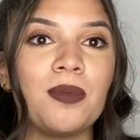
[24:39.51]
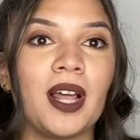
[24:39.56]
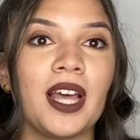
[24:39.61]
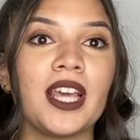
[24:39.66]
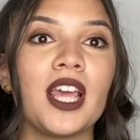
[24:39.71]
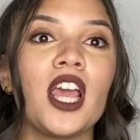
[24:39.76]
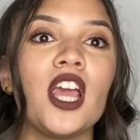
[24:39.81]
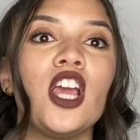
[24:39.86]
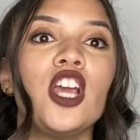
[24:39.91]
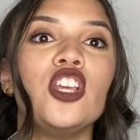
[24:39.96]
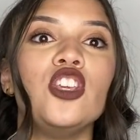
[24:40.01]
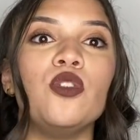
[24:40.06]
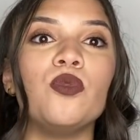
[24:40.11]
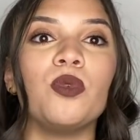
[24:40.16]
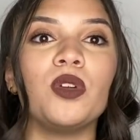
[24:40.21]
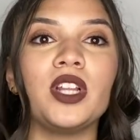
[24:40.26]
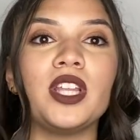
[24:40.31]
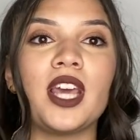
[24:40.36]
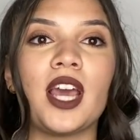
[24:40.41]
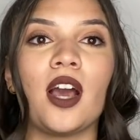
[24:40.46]
Like, you
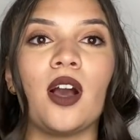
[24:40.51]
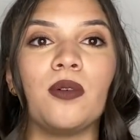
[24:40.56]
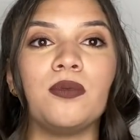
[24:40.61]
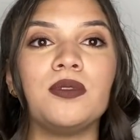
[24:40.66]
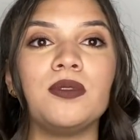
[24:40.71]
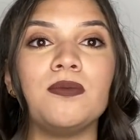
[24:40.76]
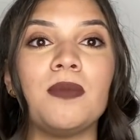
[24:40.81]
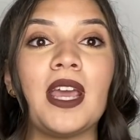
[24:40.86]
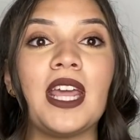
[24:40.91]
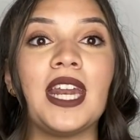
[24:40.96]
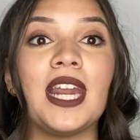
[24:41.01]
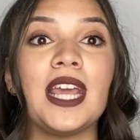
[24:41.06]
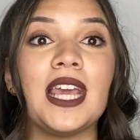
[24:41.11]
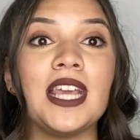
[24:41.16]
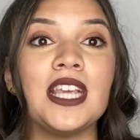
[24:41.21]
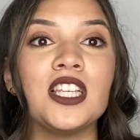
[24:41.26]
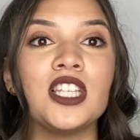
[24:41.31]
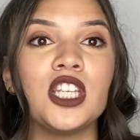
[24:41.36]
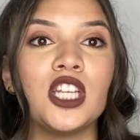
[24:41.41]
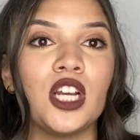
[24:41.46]
really helped, made it
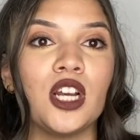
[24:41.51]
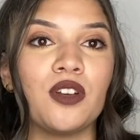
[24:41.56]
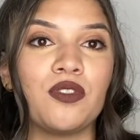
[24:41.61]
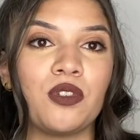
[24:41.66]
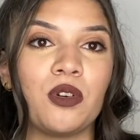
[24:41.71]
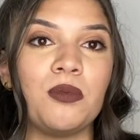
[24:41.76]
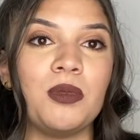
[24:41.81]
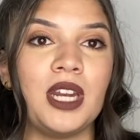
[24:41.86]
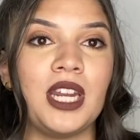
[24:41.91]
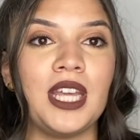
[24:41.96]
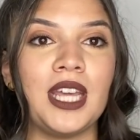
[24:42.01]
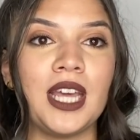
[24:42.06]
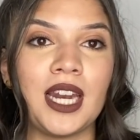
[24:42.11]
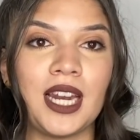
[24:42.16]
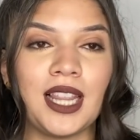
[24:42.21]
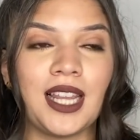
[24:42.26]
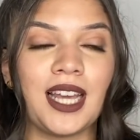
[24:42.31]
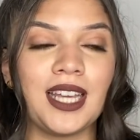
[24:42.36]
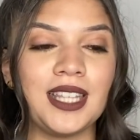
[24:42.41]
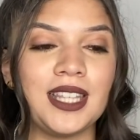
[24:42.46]
easier for me to get it
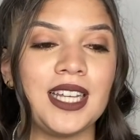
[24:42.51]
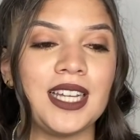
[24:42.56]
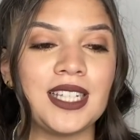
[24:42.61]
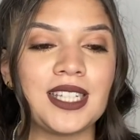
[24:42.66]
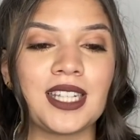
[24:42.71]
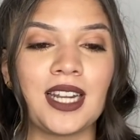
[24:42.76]
like this.